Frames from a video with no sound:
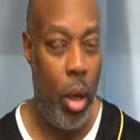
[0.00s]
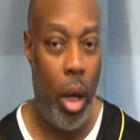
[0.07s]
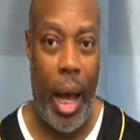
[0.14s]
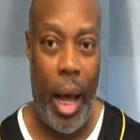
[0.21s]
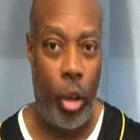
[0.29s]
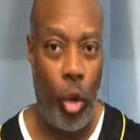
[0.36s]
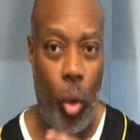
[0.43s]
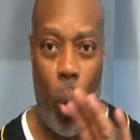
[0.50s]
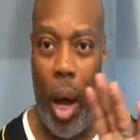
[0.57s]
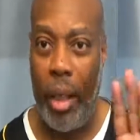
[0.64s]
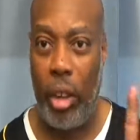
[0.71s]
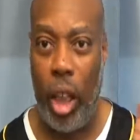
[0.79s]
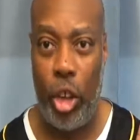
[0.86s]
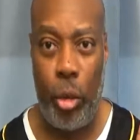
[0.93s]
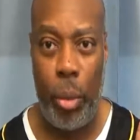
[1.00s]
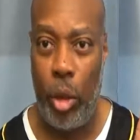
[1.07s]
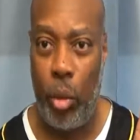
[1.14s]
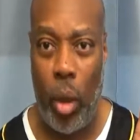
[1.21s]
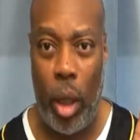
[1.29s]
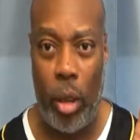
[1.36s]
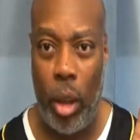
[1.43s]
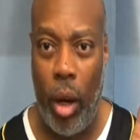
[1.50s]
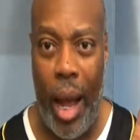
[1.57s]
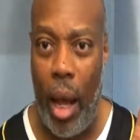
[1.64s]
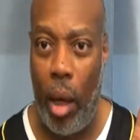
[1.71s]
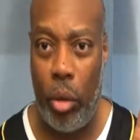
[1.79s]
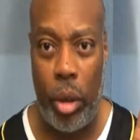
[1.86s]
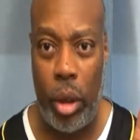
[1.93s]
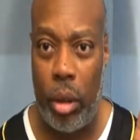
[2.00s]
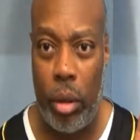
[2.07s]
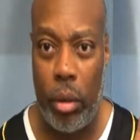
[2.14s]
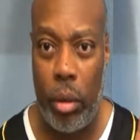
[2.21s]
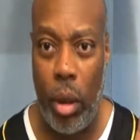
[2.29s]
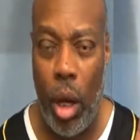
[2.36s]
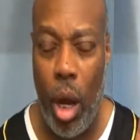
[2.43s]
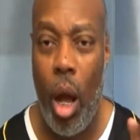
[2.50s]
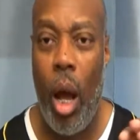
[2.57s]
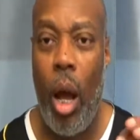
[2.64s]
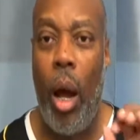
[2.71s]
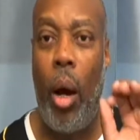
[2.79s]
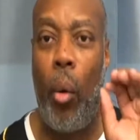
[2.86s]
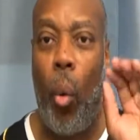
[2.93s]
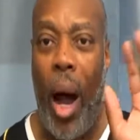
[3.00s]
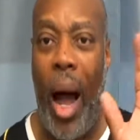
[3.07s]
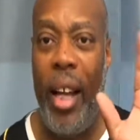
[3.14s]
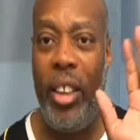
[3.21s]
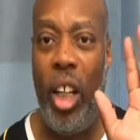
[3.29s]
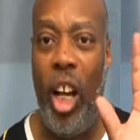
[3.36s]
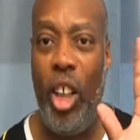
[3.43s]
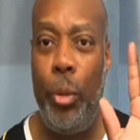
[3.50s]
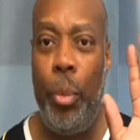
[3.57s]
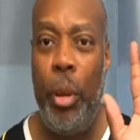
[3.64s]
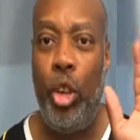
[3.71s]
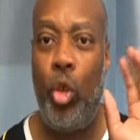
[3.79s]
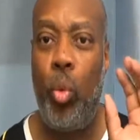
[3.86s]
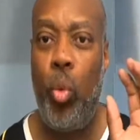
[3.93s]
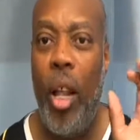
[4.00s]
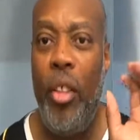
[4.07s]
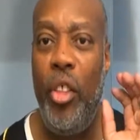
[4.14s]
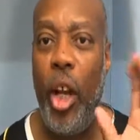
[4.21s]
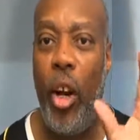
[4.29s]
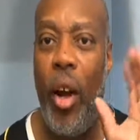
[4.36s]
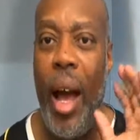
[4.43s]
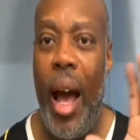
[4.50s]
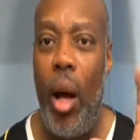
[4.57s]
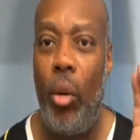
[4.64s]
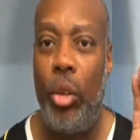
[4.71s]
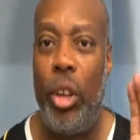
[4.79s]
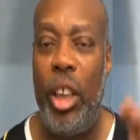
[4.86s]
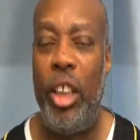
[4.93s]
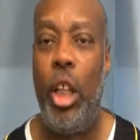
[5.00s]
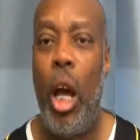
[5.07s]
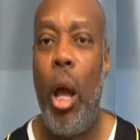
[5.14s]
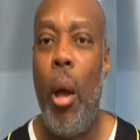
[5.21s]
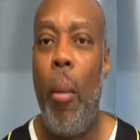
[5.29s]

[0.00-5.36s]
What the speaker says: How do wise husbands run their houses? Wise husbands run their houses